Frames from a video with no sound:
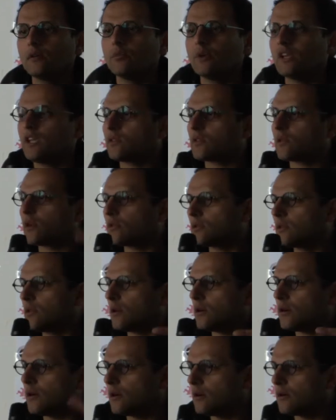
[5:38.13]
based on
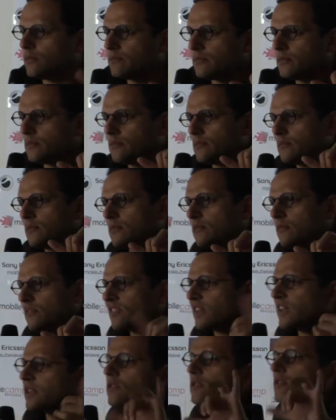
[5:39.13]
the
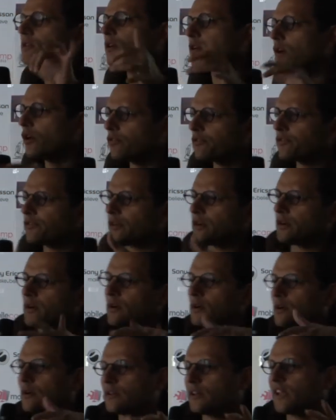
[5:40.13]
sensor of
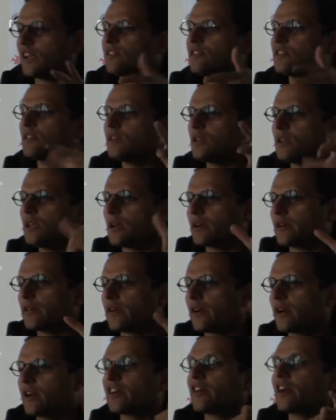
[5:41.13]
density
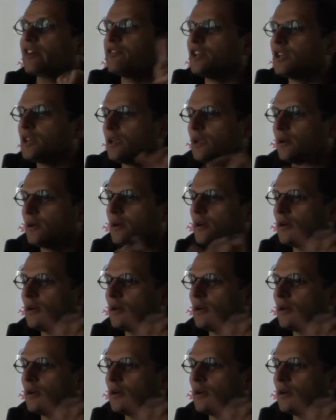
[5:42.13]
and gravity